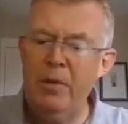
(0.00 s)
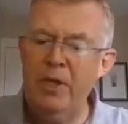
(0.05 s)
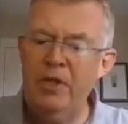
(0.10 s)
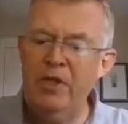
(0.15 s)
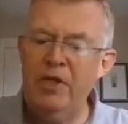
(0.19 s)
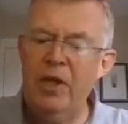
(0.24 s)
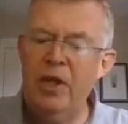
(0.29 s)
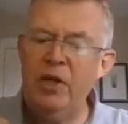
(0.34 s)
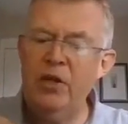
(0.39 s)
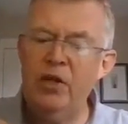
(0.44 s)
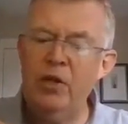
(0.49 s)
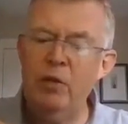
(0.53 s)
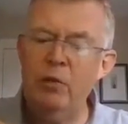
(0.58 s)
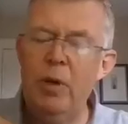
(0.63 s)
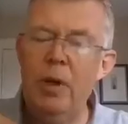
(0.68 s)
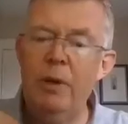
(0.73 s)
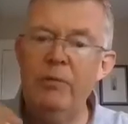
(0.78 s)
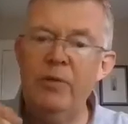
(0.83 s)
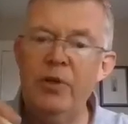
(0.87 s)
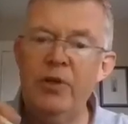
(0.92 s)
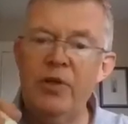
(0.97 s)
It takes you
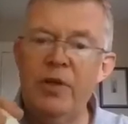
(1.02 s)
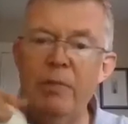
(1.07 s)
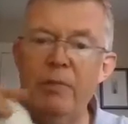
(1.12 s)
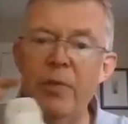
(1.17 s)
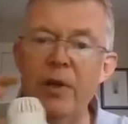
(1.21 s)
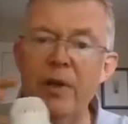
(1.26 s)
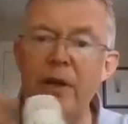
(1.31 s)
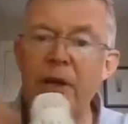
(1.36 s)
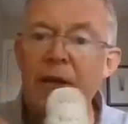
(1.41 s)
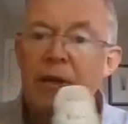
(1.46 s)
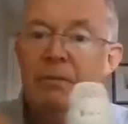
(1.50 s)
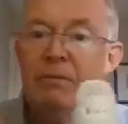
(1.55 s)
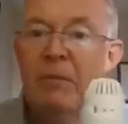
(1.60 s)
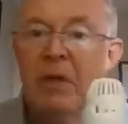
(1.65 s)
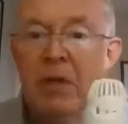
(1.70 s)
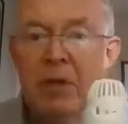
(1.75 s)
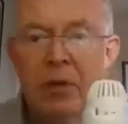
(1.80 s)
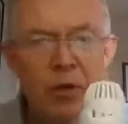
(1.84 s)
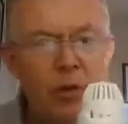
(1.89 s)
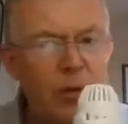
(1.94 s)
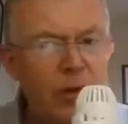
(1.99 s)
up to something like
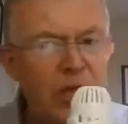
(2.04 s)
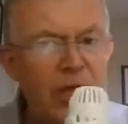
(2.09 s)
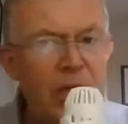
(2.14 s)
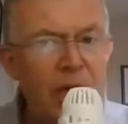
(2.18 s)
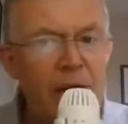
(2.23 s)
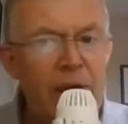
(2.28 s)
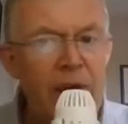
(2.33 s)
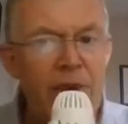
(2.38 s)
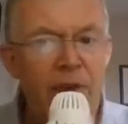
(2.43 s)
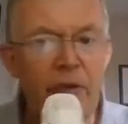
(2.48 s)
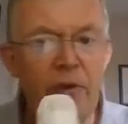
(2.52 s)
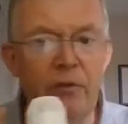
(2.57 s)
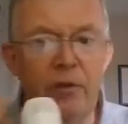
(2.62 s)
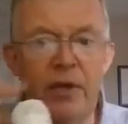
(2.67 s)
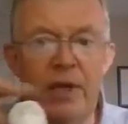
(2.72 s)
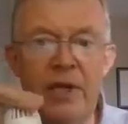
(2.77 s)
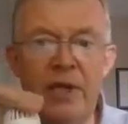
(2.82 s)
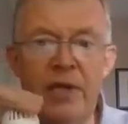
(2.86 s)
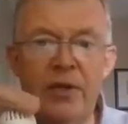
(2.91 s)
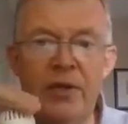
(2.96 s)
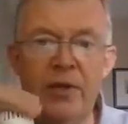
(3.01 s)
29
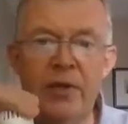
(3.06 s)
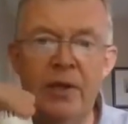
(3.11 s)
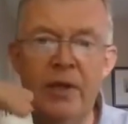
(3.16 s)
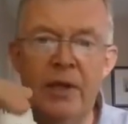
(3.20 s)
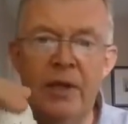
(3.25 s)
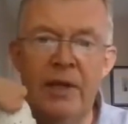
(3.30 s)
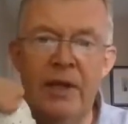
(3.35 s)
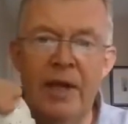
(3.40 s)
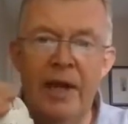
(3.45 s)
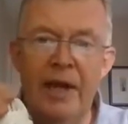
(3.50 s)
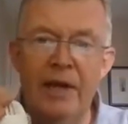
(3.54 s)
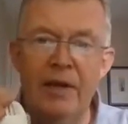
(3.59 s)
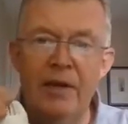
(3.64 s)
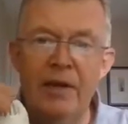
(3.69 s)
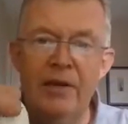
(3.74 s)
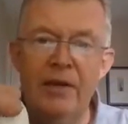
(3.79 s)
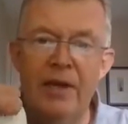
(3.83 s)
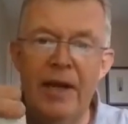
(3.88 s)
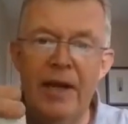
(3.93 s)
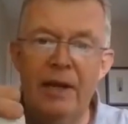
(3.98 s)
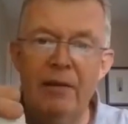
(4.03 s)
degrees, and
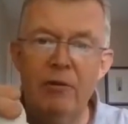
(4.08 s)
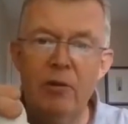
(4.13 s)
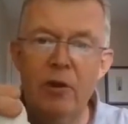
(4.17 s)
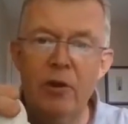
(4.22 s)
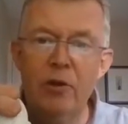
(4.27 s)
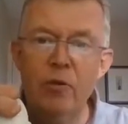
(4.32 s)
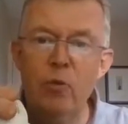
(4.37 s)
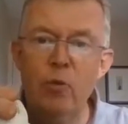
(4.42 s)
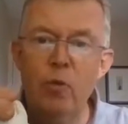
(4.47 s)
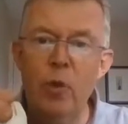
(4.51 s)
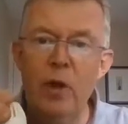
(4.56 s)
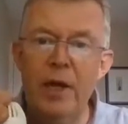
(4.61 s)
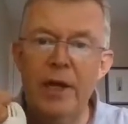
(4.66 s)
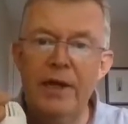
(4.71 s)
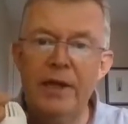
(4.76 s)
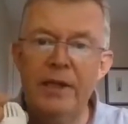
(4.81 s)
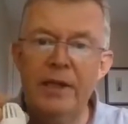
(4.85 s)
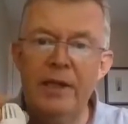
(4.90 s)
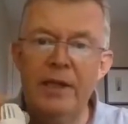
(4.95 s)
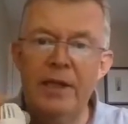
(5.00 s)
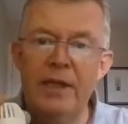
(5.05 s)
down on
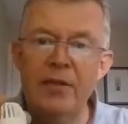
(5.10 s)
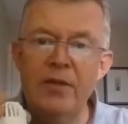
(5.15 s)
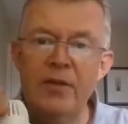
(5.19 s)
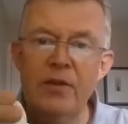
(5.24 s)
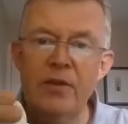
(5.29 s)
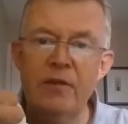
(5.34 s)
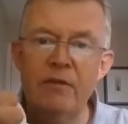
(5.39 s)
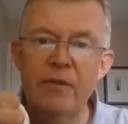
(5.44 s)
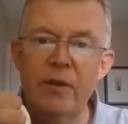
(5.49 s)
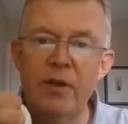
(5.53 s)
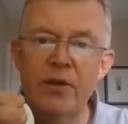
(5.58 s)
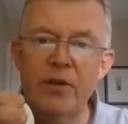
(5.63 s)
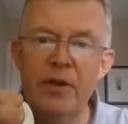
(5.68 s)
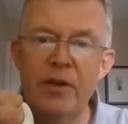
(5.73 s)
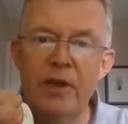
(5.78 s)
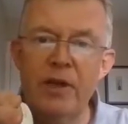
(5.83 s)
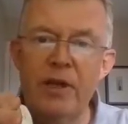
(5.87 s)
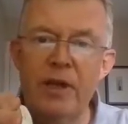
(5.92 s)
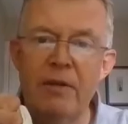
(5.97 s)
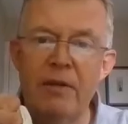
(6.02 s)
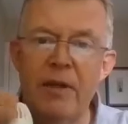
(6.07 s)
one, it's, if I turn
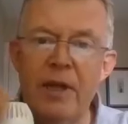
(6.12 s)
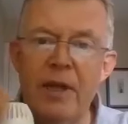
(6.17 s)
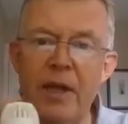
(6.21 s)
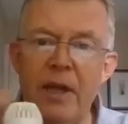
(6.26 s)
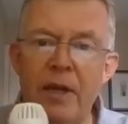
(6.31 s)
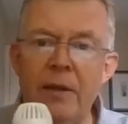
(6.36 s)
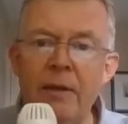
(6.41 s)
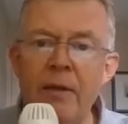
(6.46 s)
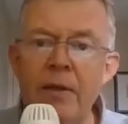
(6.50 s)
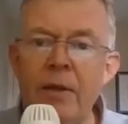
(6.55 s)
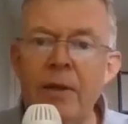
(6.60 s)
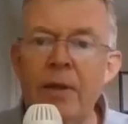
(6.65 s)
it down there,